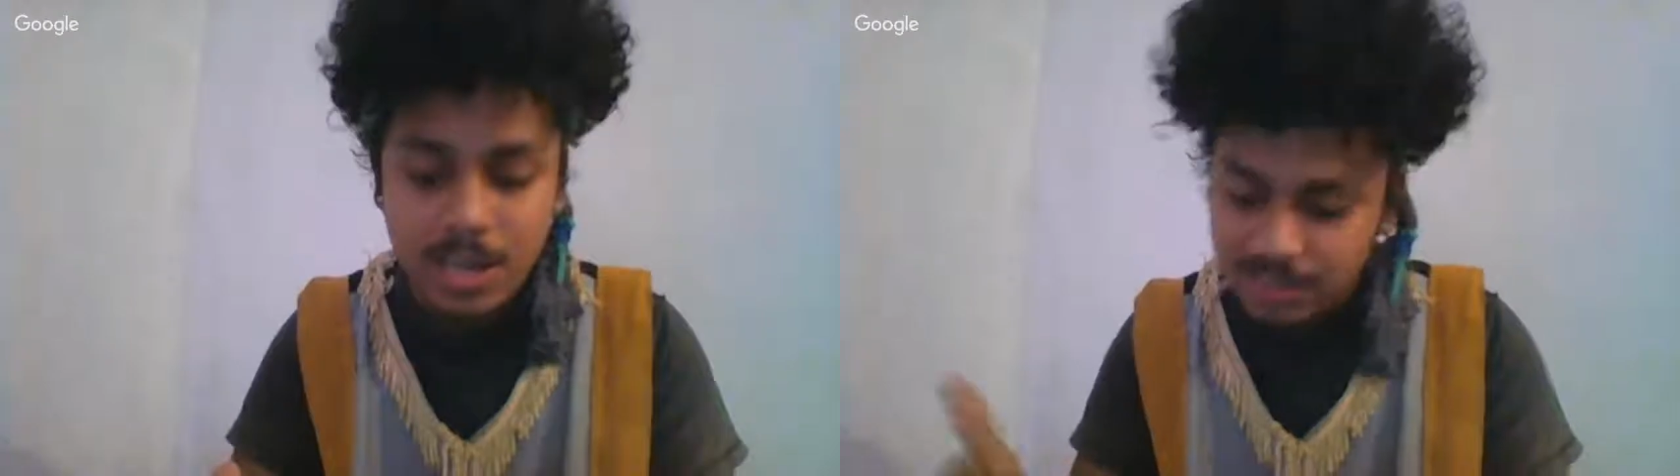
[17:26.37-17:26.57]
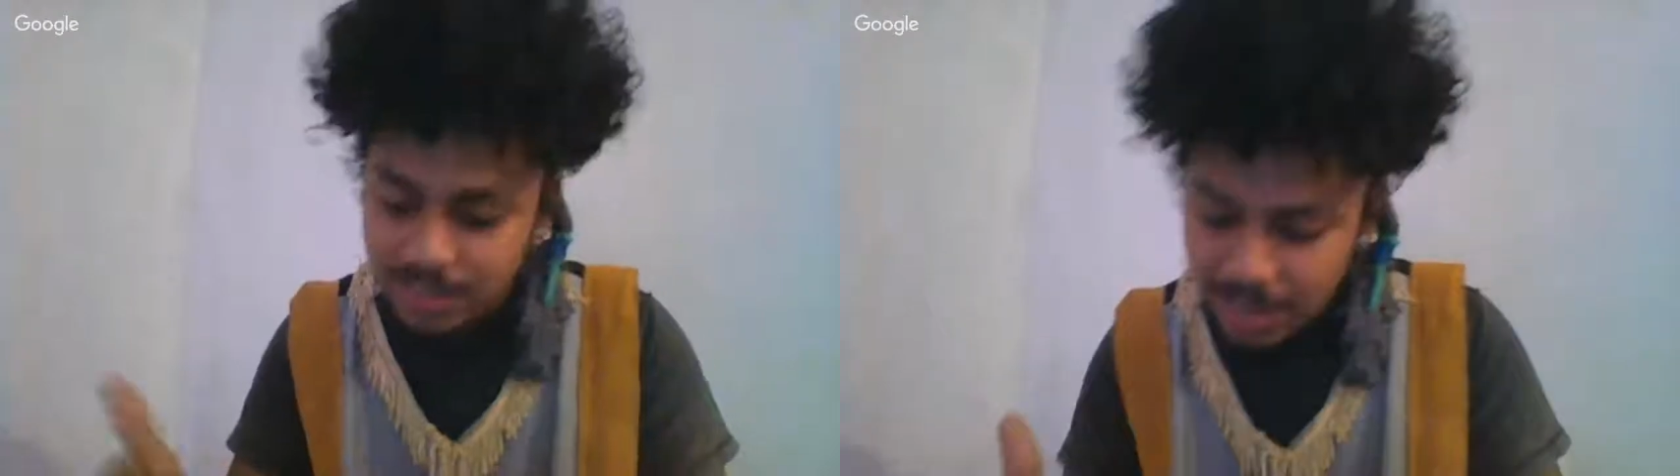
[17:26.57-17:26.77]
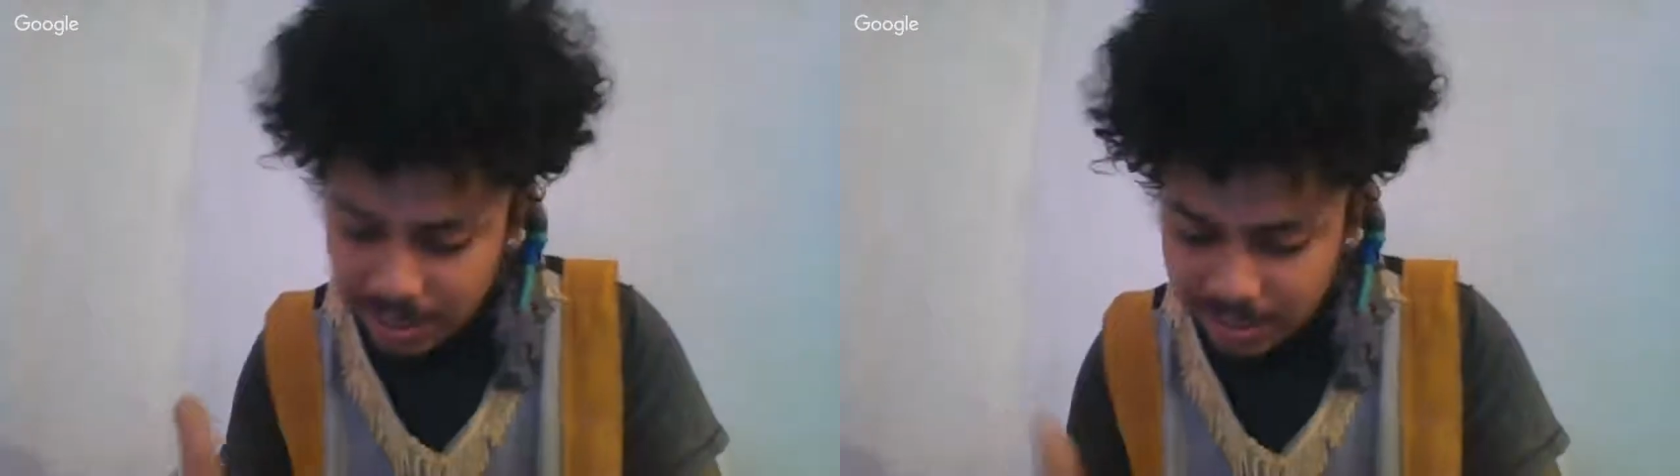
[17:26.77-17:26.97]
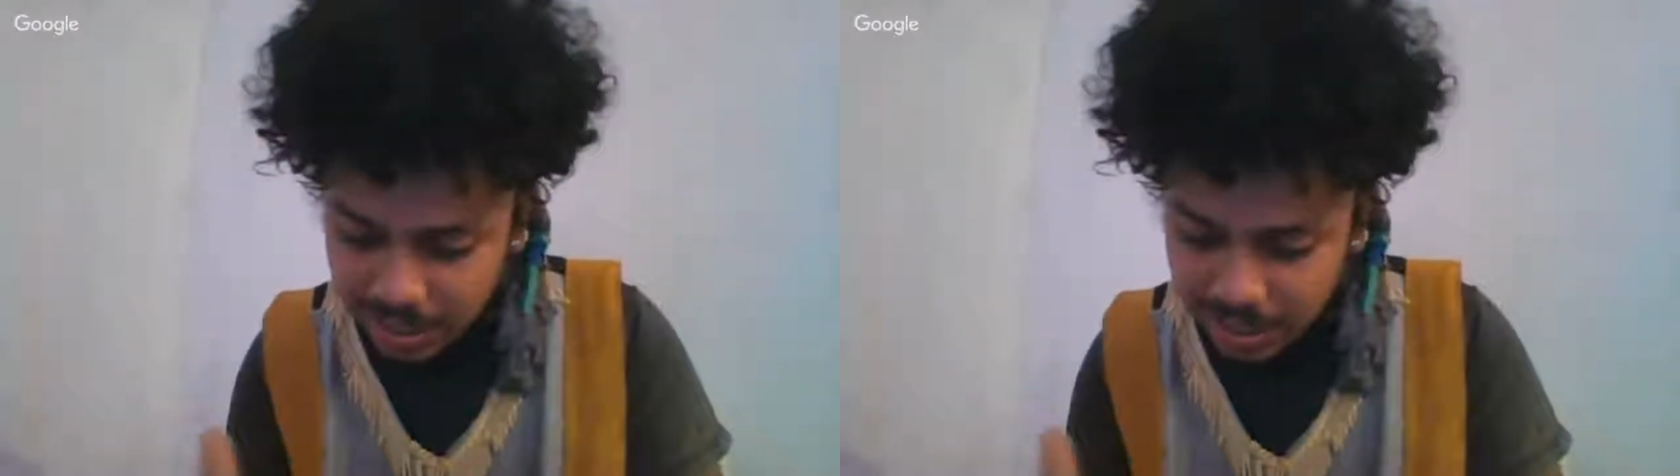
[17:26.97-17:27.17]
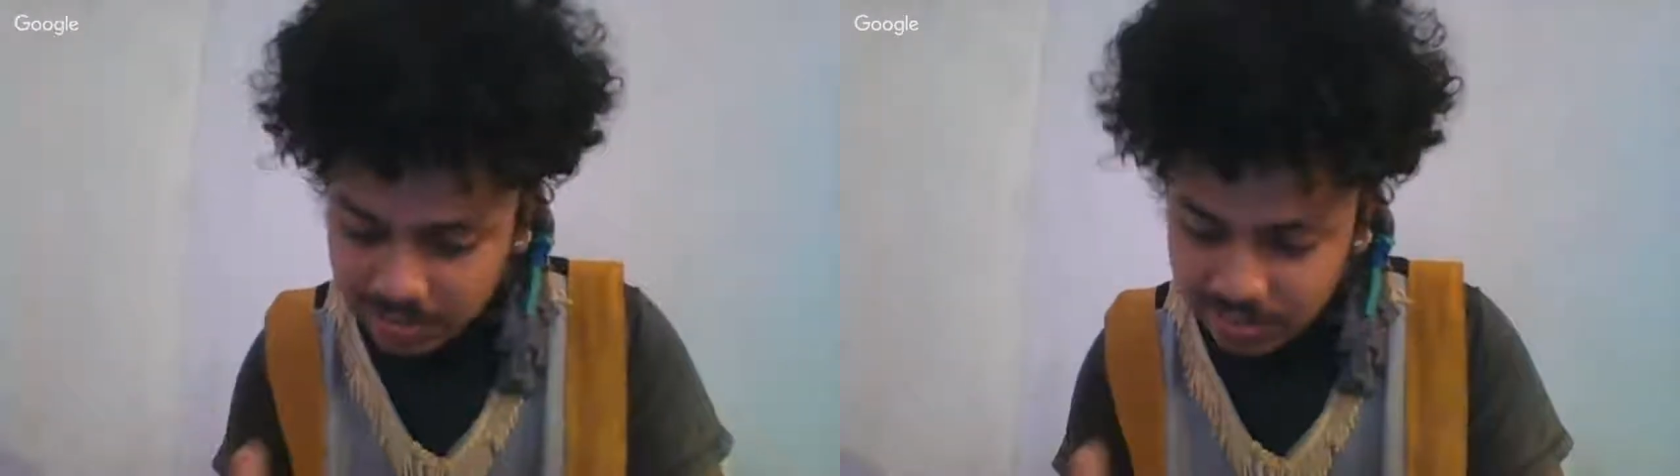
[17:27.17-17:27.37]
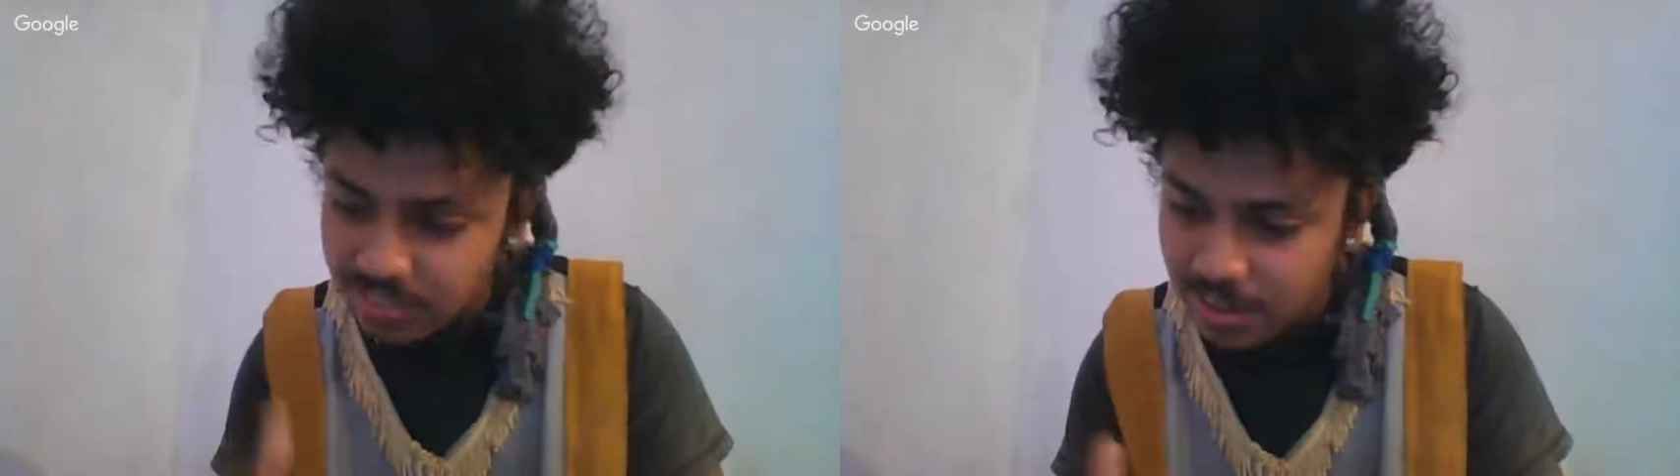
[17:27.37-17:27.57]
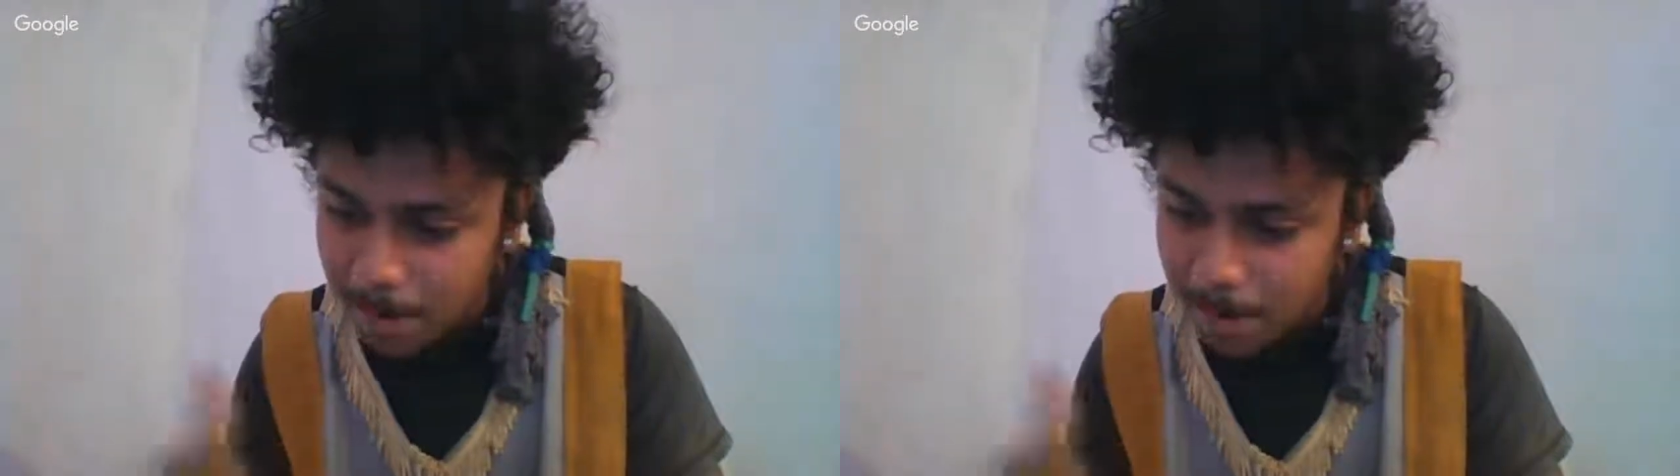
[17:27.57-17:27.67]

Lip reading: then as you say,